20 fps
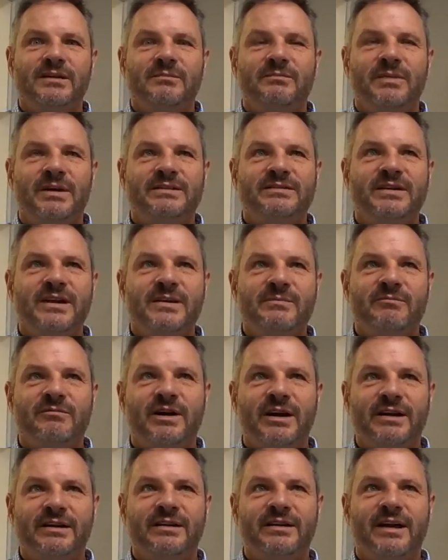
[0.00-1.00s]
My team
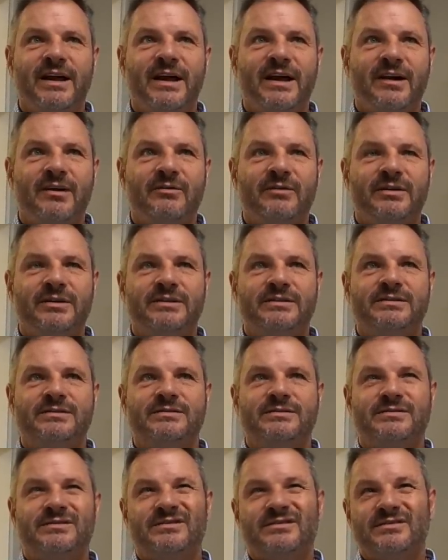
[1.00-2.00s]
right now
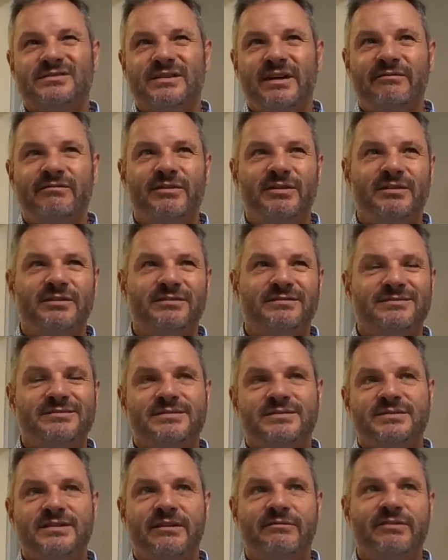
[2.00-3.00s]
is
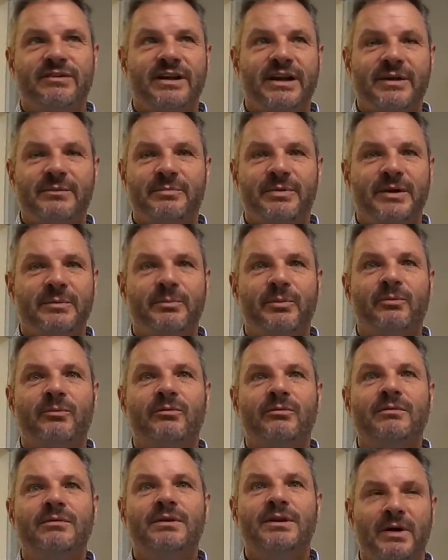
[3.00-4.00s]
eight
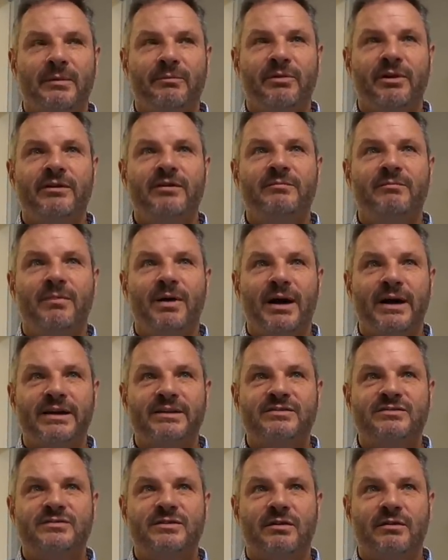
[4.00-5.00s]
people. My brother Mike
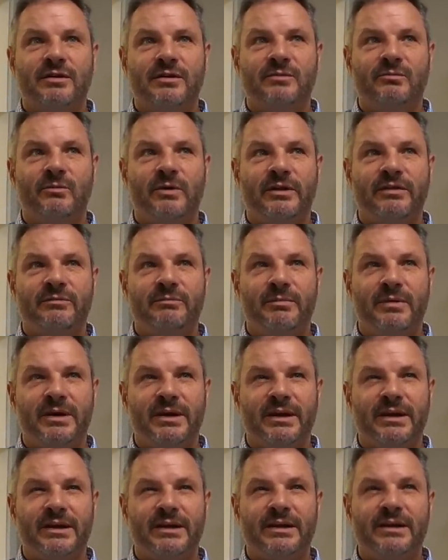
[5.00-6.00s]
started with
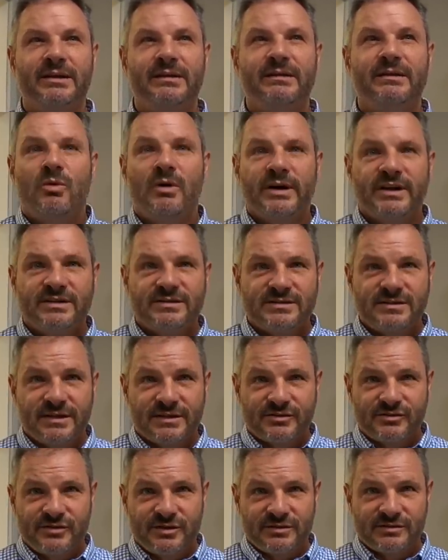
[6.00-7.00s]
me
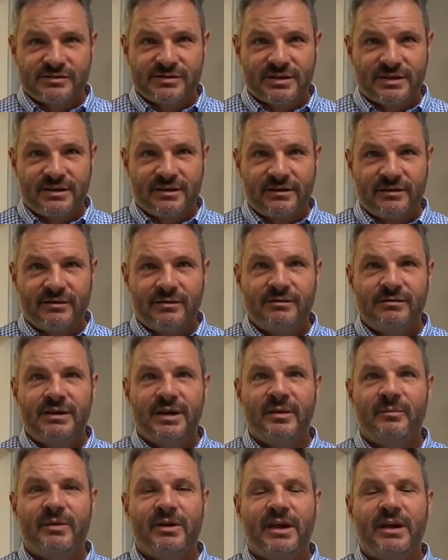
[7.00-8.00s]
26 years ago.
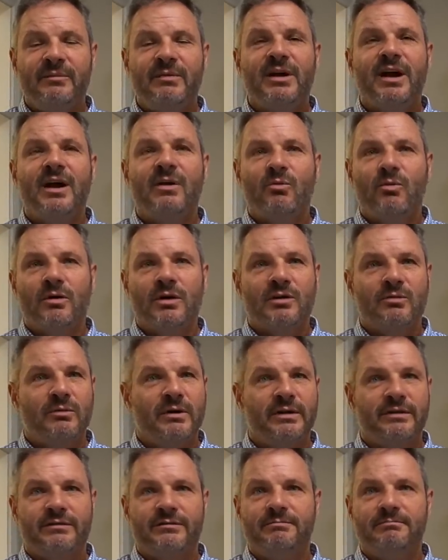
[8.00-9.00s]
Him and I work
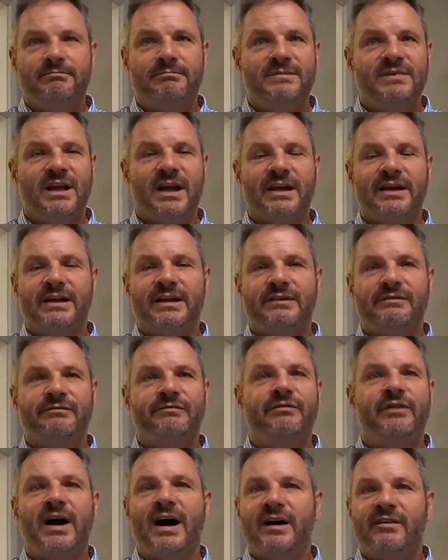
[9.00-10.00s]
with
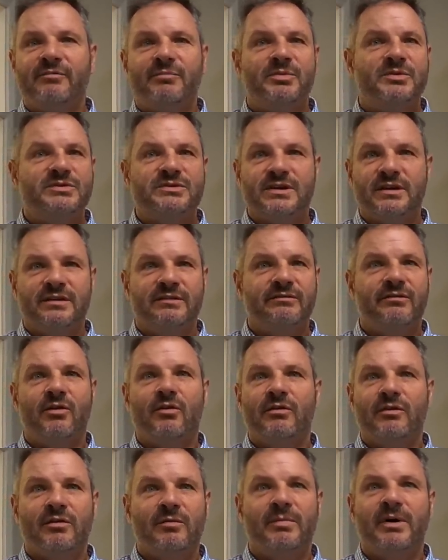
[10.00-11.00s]
95% of
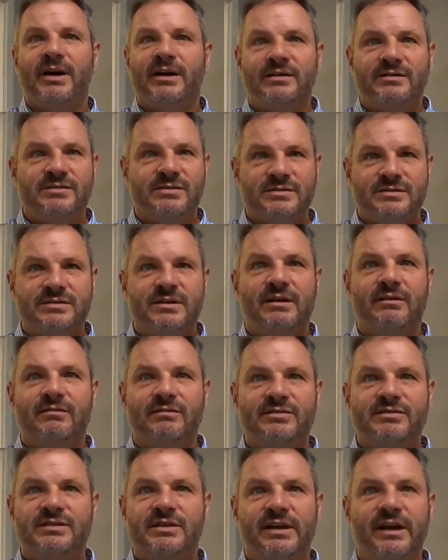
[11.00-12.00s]
all our buyers and
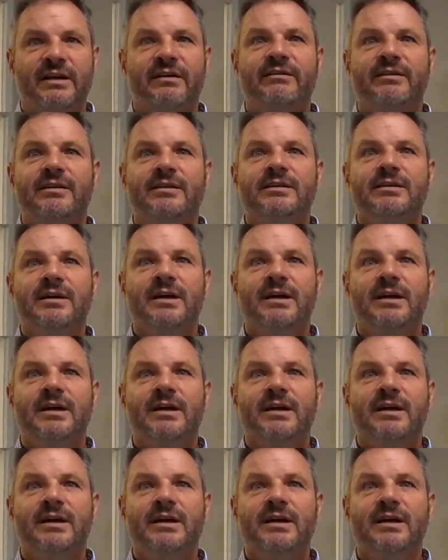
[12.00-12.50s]
sellers together.